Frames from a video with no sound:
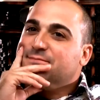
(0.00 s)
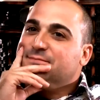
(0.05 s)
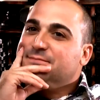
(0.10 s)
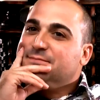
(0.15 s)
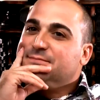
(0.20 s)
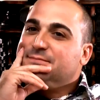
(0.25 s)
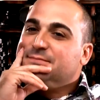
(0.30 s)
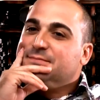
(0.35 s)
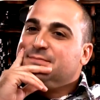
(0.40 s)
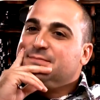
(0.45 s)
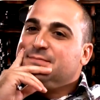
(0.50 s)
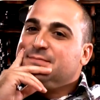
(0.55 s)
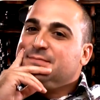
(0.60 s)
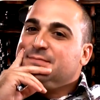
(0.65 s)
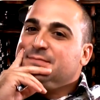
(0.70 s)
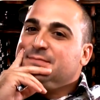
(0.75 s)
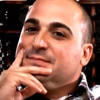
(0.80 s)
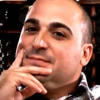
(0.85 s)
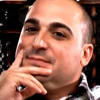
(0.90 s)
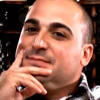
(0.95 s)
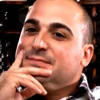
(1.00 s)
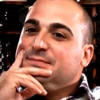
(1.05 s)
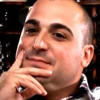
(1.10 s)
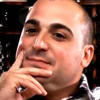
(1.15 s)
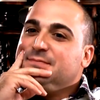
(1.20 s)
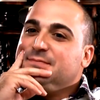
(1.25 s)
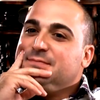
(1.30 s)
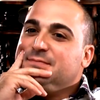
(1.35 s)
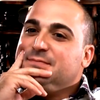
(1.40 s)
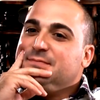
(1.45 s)

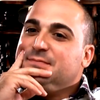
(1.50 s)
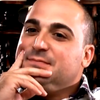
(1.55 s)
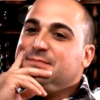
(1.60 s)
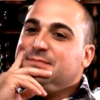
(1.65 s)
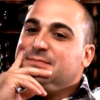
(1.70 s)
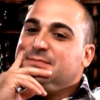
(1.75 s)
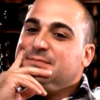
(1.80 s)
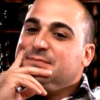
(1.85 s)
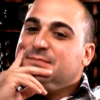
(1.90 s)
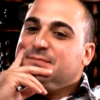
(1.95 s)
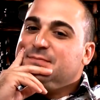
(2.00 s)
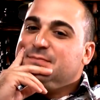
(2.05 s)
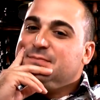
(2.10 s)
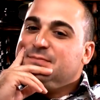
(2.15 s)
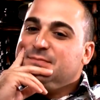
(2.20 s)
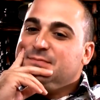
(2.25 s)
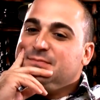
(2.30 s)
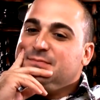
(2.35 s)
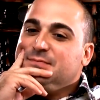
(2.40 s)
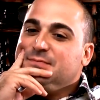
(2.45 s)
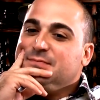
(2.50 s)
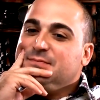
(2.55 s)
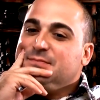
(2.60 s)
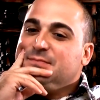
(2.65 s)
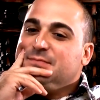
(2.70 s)
The person shown says nothing.